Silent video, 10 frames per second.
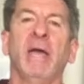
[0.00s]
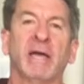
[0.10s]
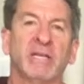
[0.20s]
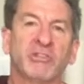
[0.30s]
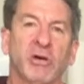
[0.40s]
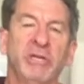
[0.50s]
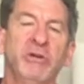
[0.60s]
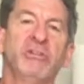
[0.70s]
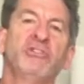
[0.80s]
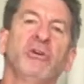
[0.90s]
Hey guys, Colin
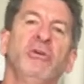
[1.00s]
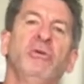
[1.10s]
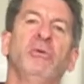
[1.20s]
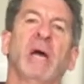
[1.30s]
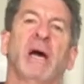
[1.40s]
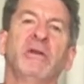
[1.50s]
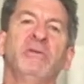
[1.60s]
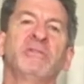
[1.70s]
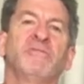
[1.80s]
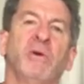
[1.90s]
here to show you how to
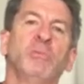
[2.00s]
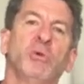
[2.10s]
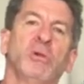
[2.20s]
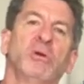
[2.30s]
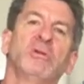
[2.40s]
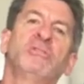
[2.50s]
use a foam roller